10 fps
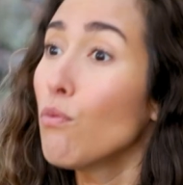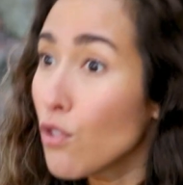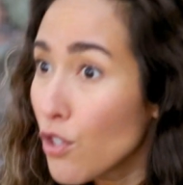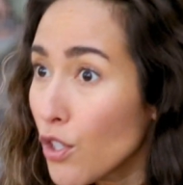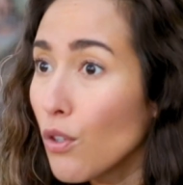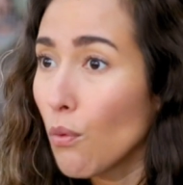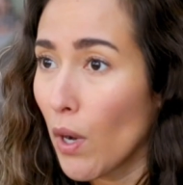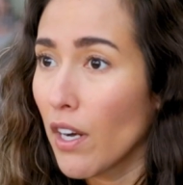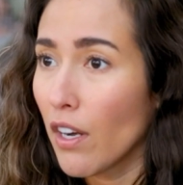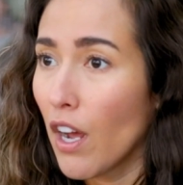you do
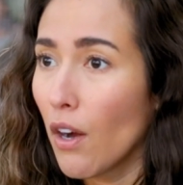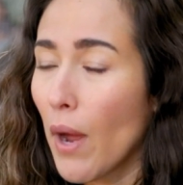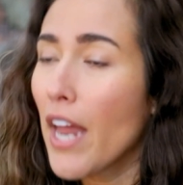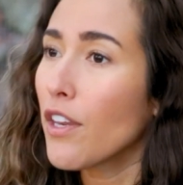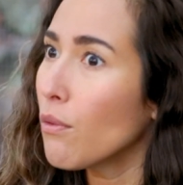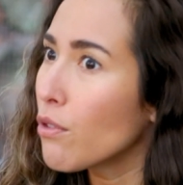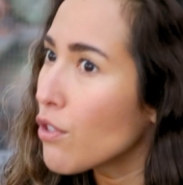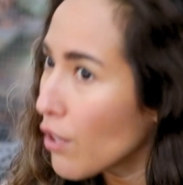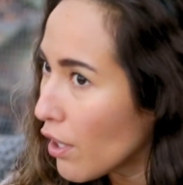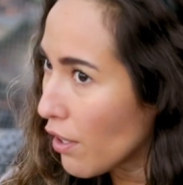want to know, and you
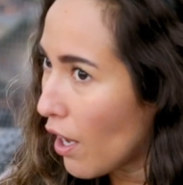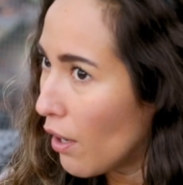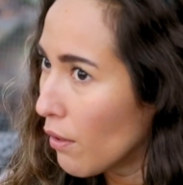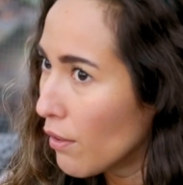should know.